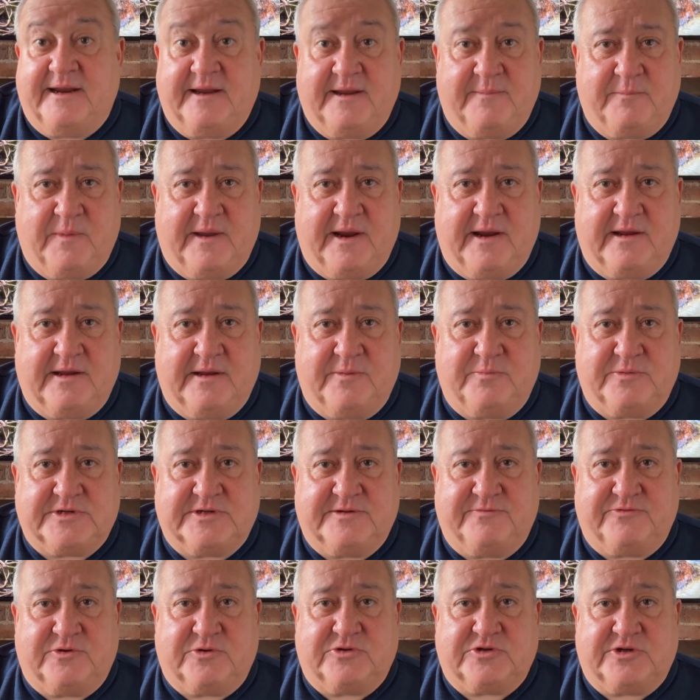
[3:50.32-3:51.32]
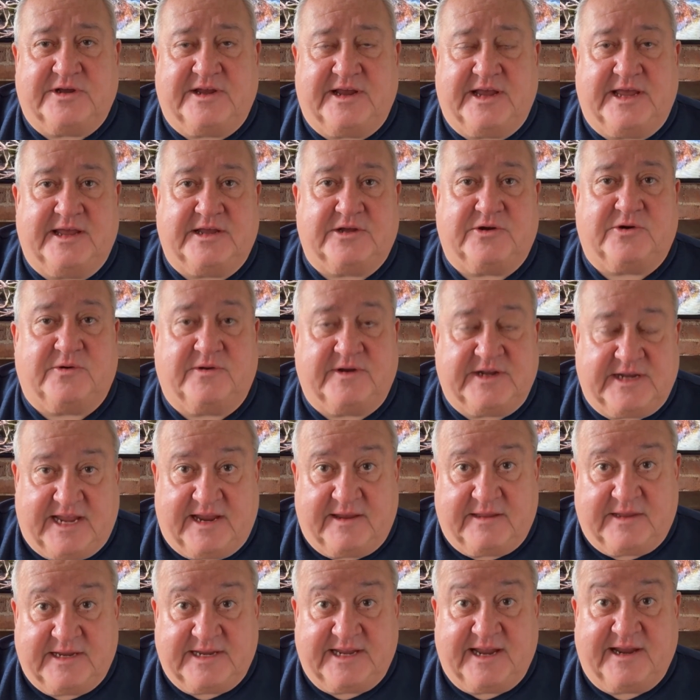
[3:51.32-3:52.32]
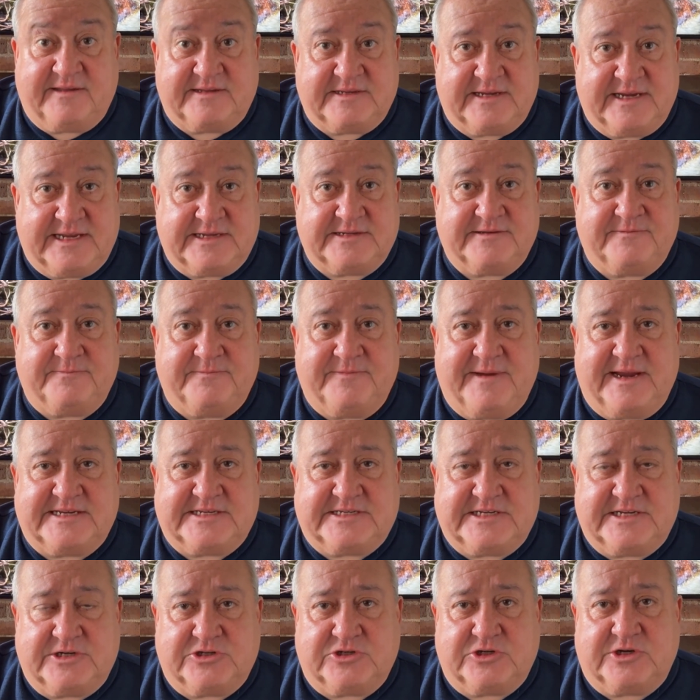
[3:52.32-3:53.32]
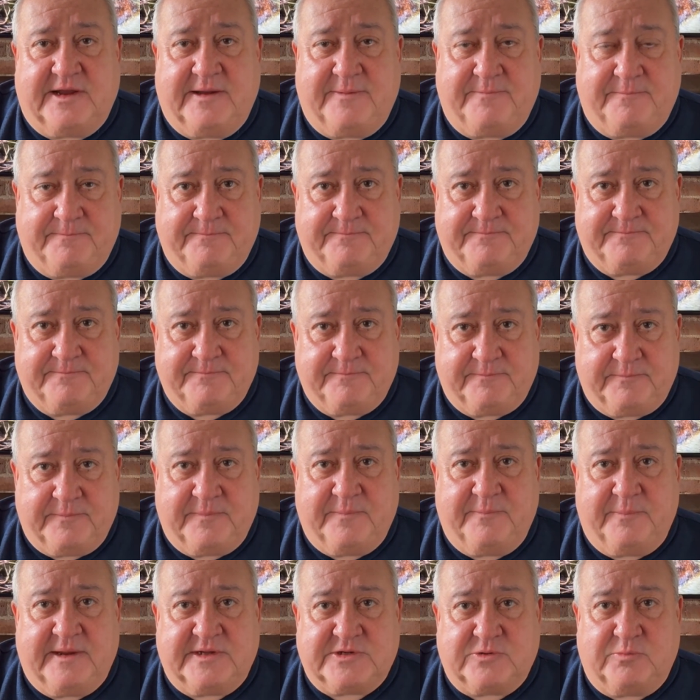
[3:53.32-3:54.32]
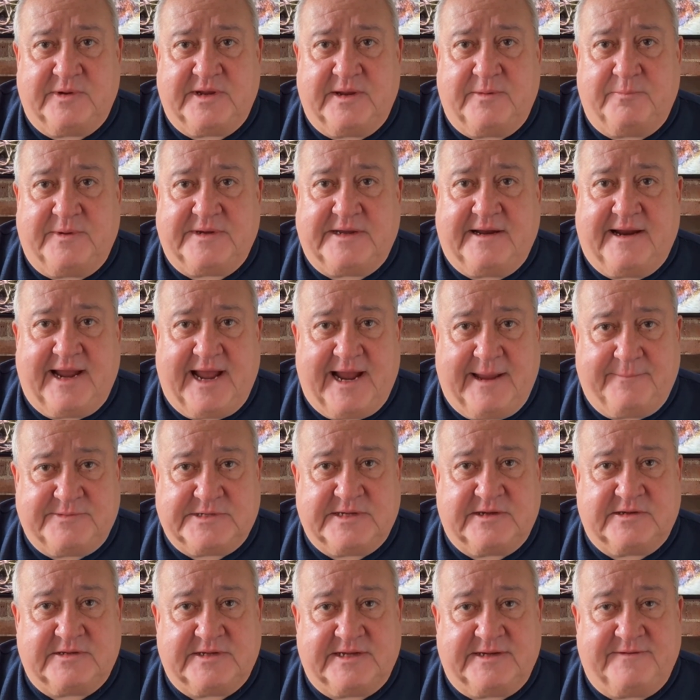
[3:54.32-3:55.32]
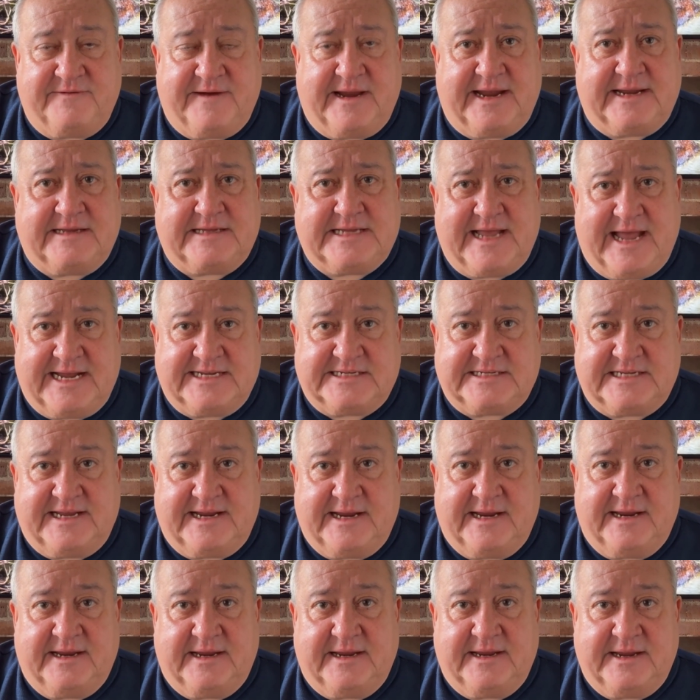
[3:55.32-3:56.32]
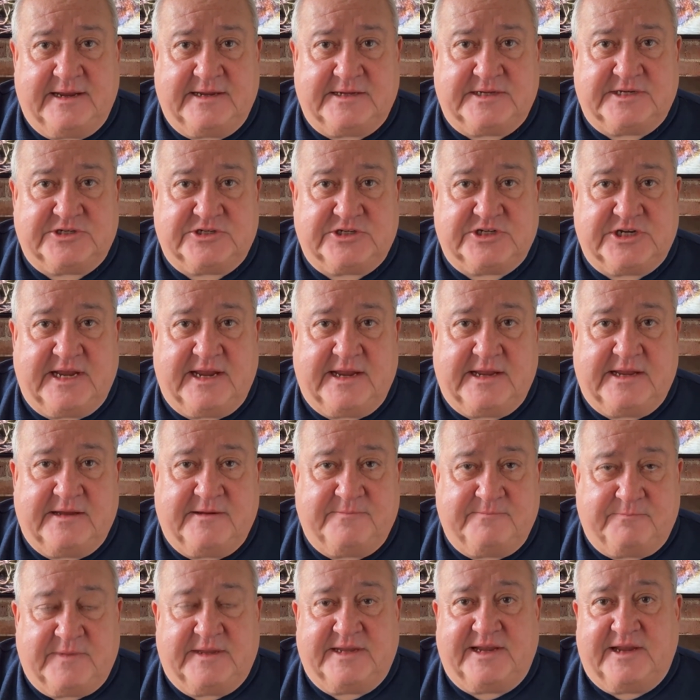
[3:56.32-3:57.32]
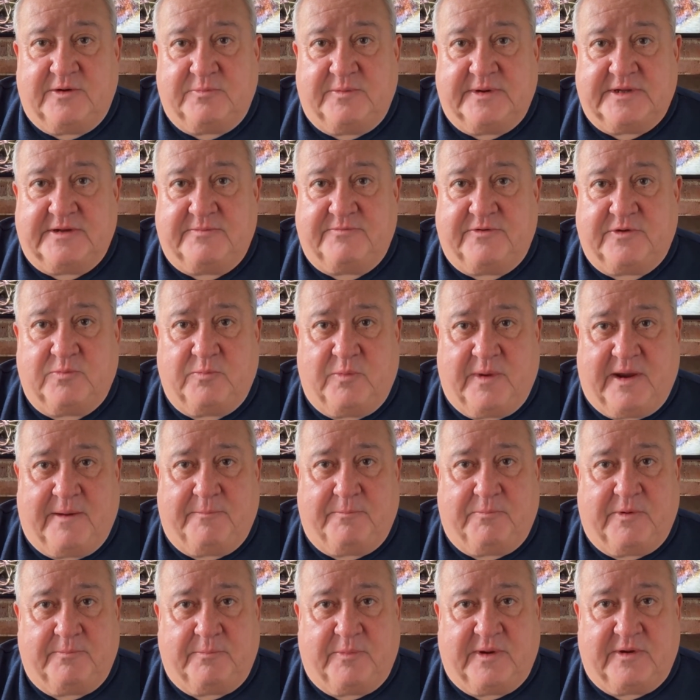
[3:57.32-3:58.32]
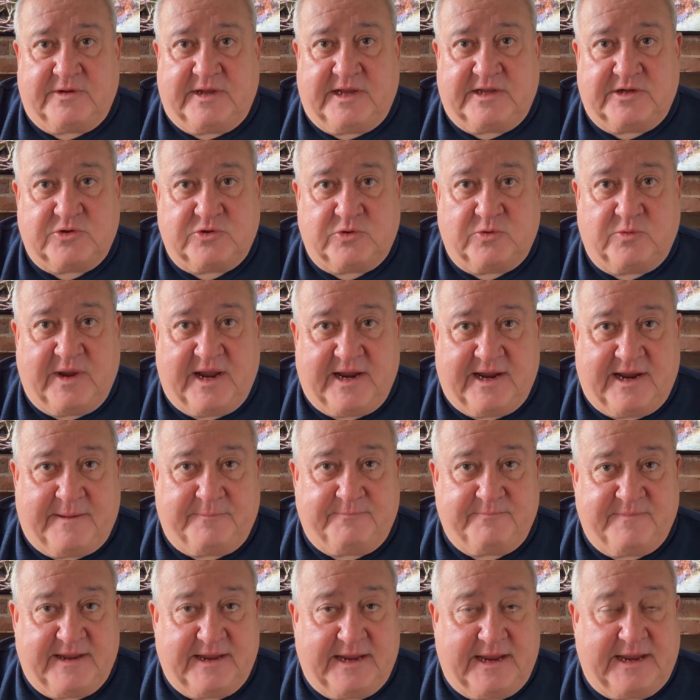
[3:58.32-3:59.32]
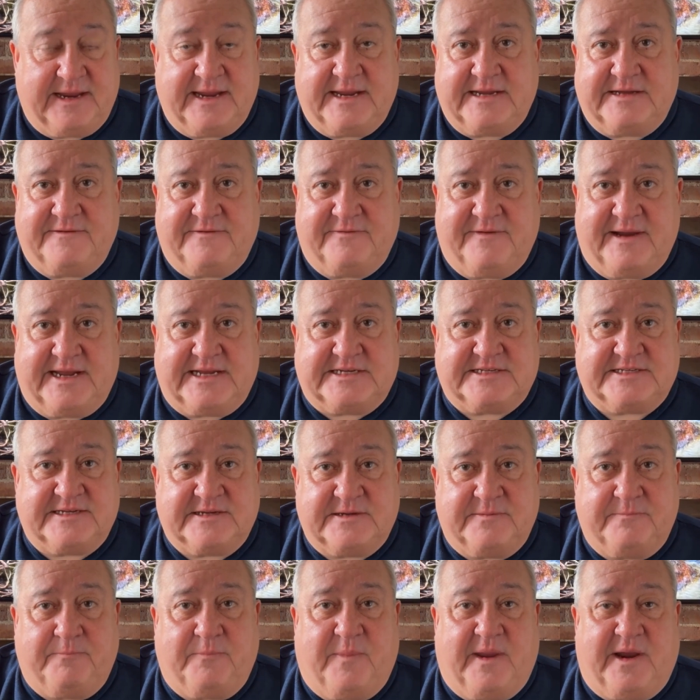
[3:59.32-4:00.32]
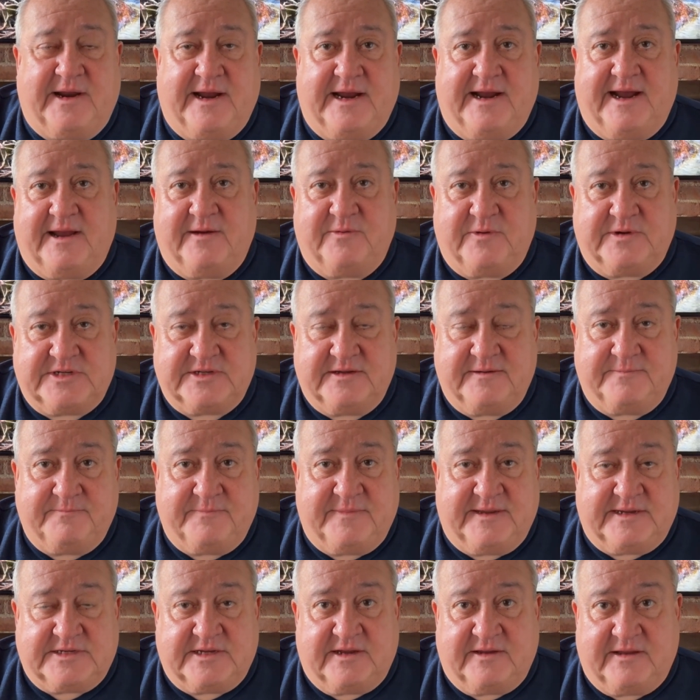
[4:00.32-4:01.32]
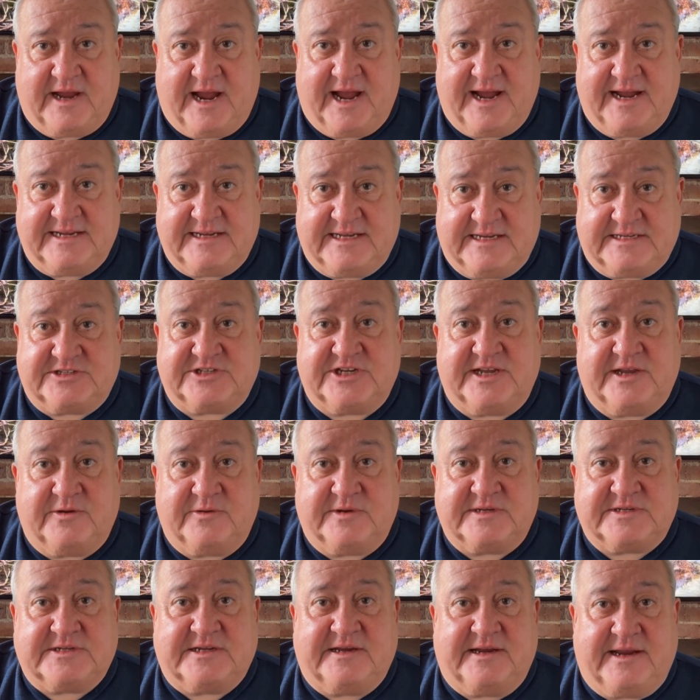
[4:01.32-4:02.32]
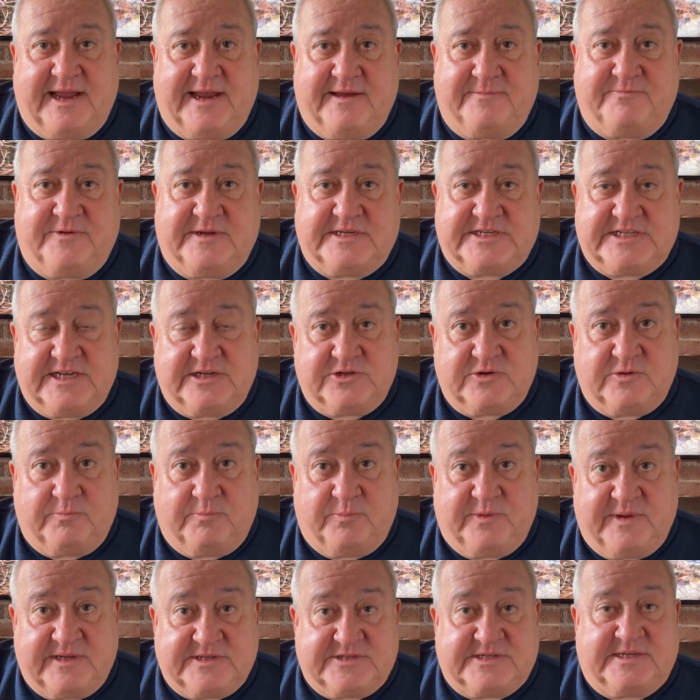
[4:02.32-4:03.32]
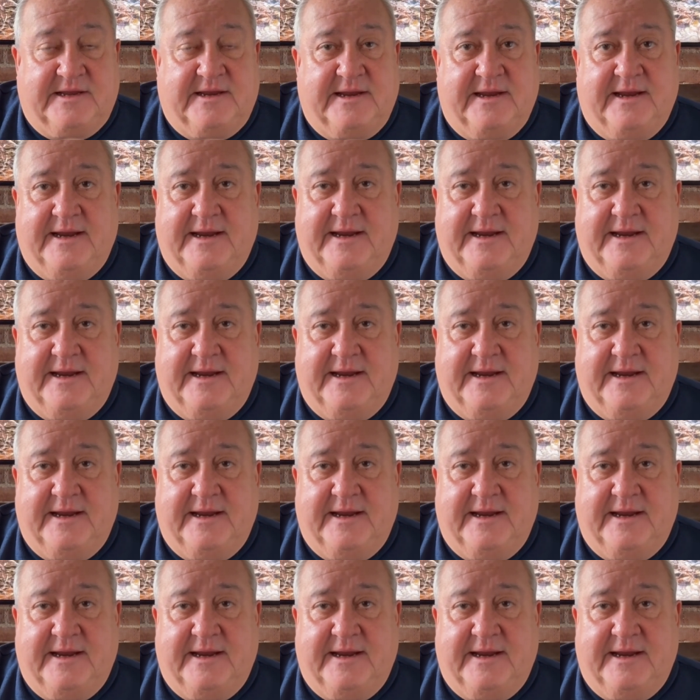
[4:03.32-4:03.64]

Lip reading: where it was the future king who carried out the investiture. Prince William was absolutely fantastic. She shared in a video interview while promoting Cruella, his face and body language, so kind and generous to every single person.